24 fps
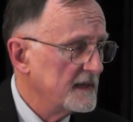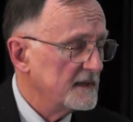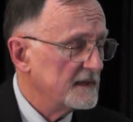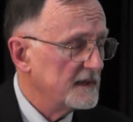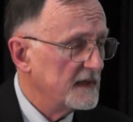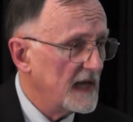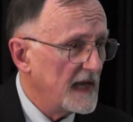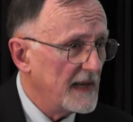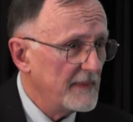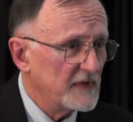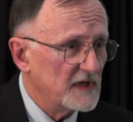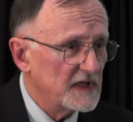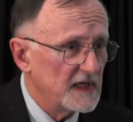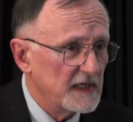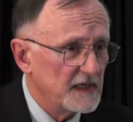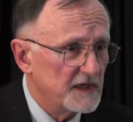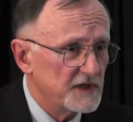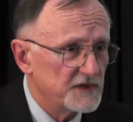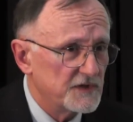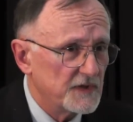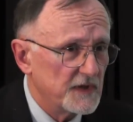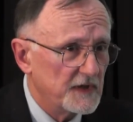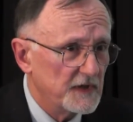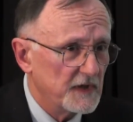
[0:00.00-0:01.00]
The diamond
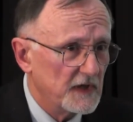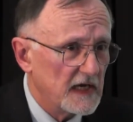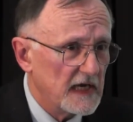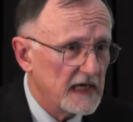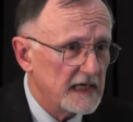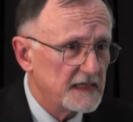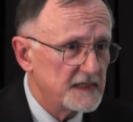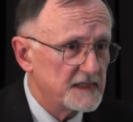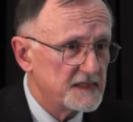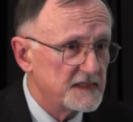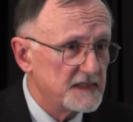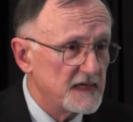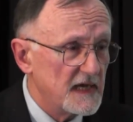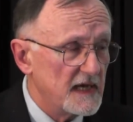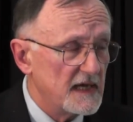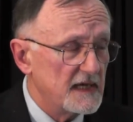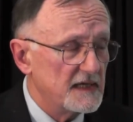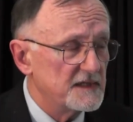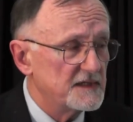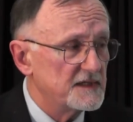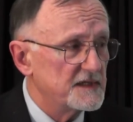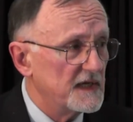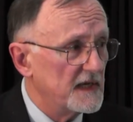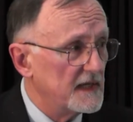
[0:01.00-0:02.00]
industry in the United
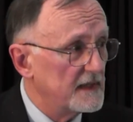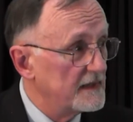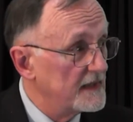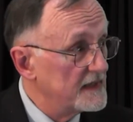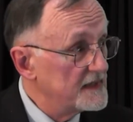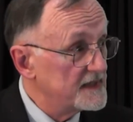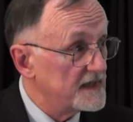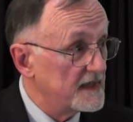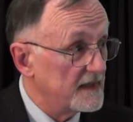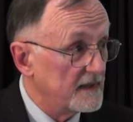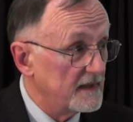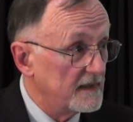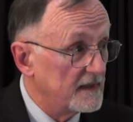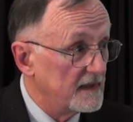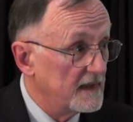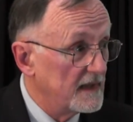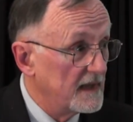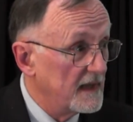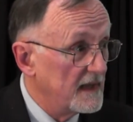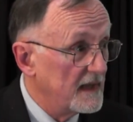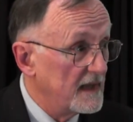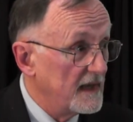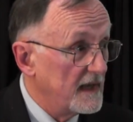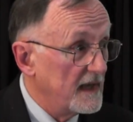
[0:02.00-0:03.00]
States said, listen,
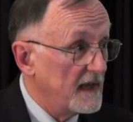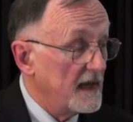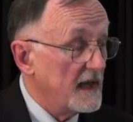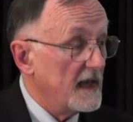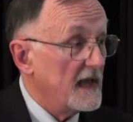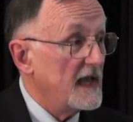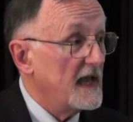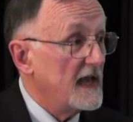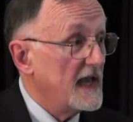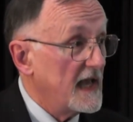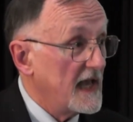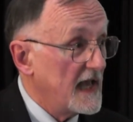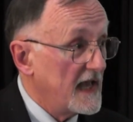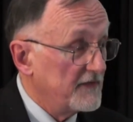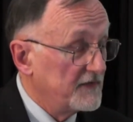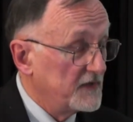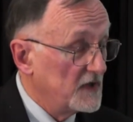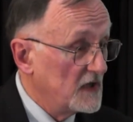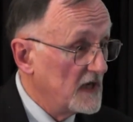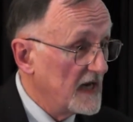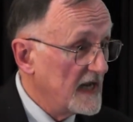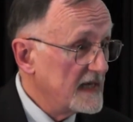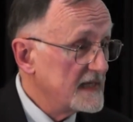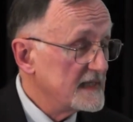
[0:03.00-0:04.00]
if
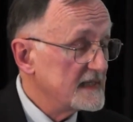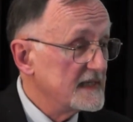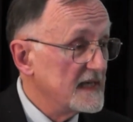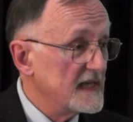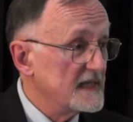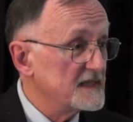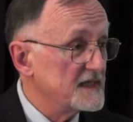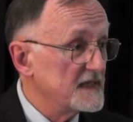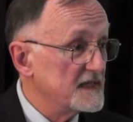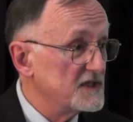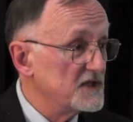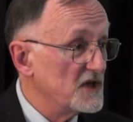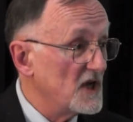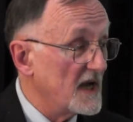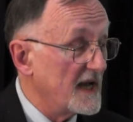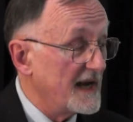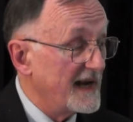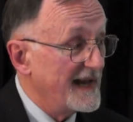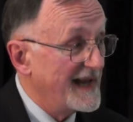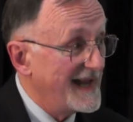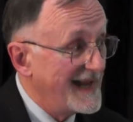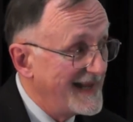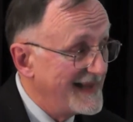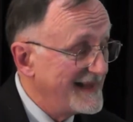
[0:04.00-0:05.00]
the United States is
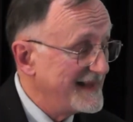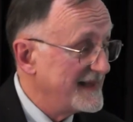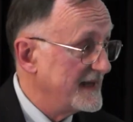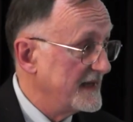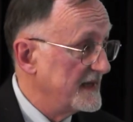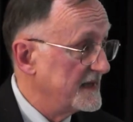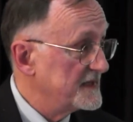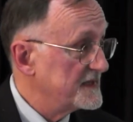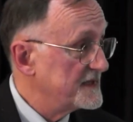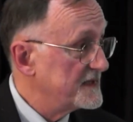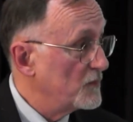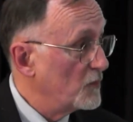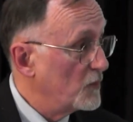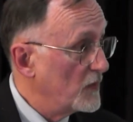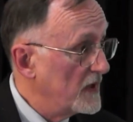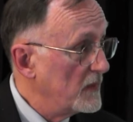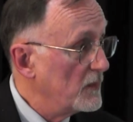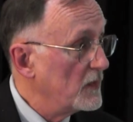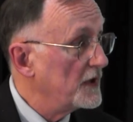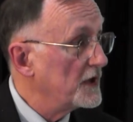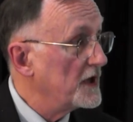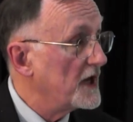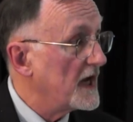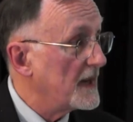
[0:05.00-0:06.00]
not in this, we
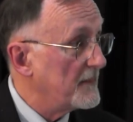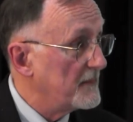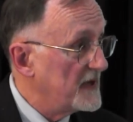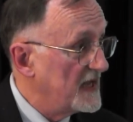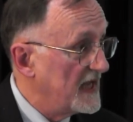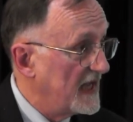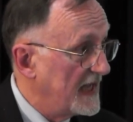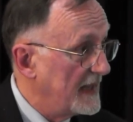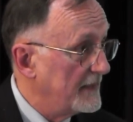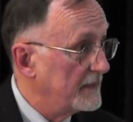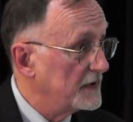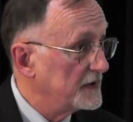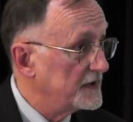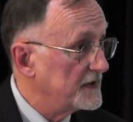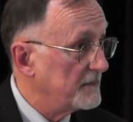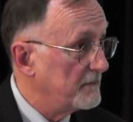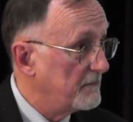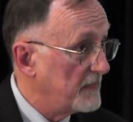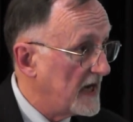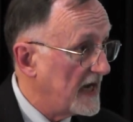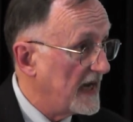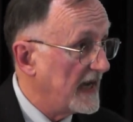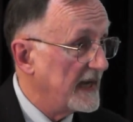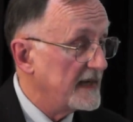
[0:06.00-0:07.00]
will not be able to
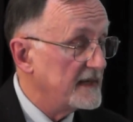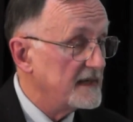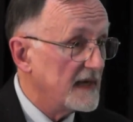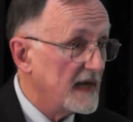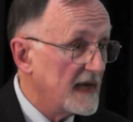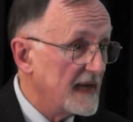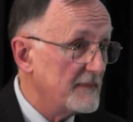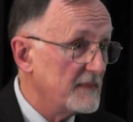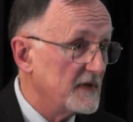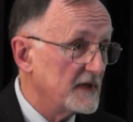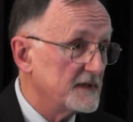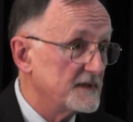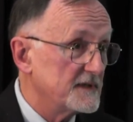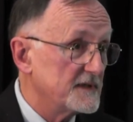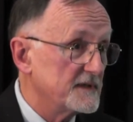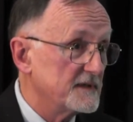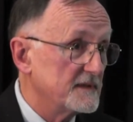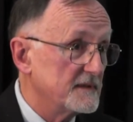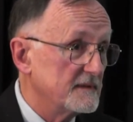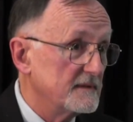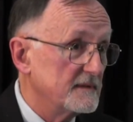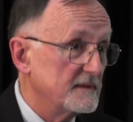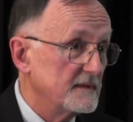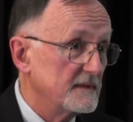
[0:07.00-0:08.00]
buy diamonds.
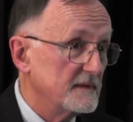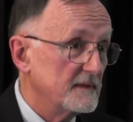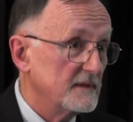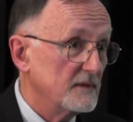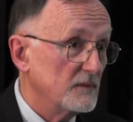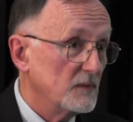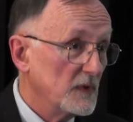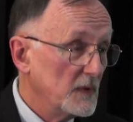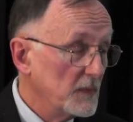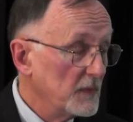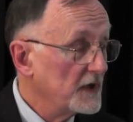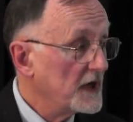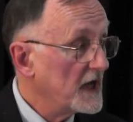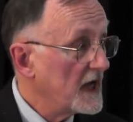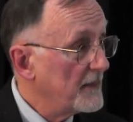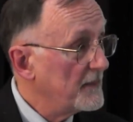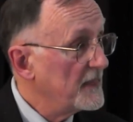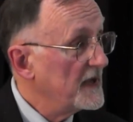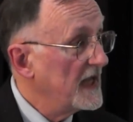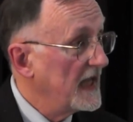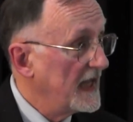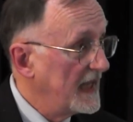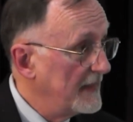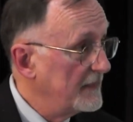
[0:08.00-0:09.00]
We will not
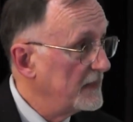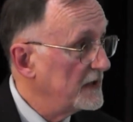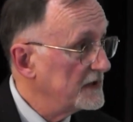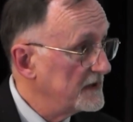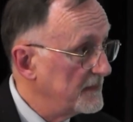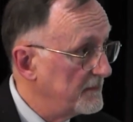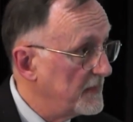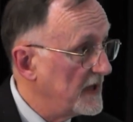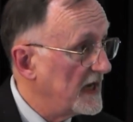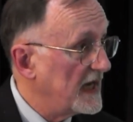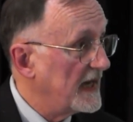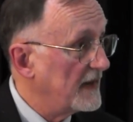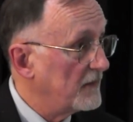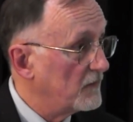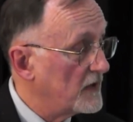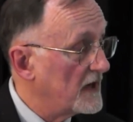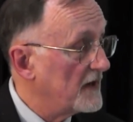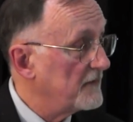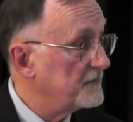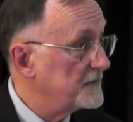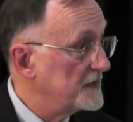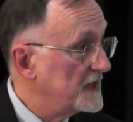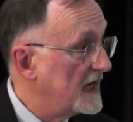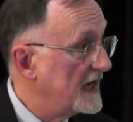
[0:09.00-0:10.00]
be able to buy
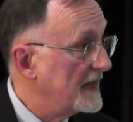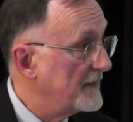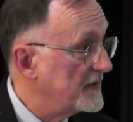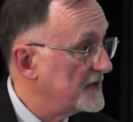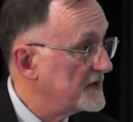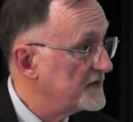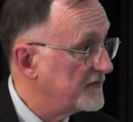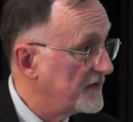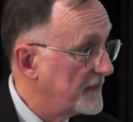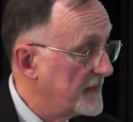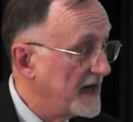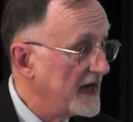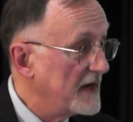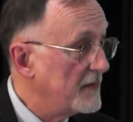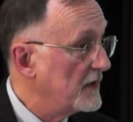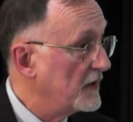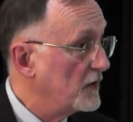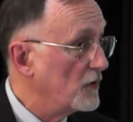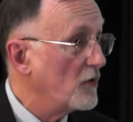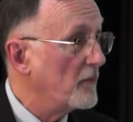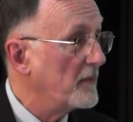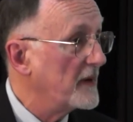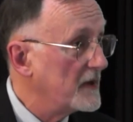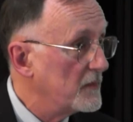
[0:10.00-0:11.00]
rough diamonds from anywhere.
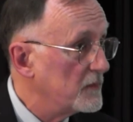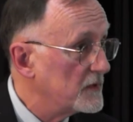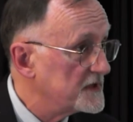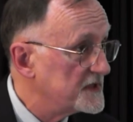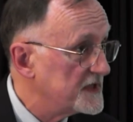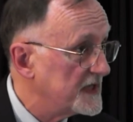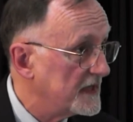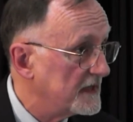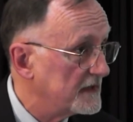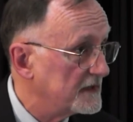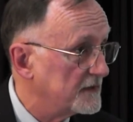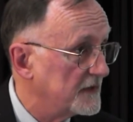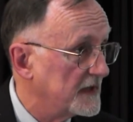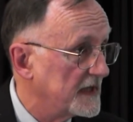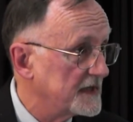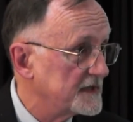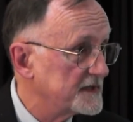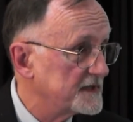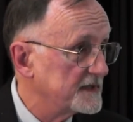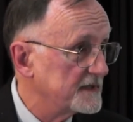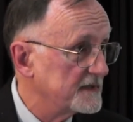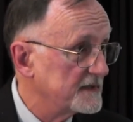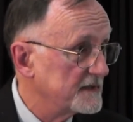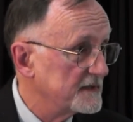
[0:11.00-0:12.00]
Nobody will sell to
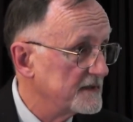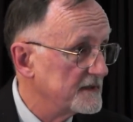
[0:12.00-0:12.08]
us.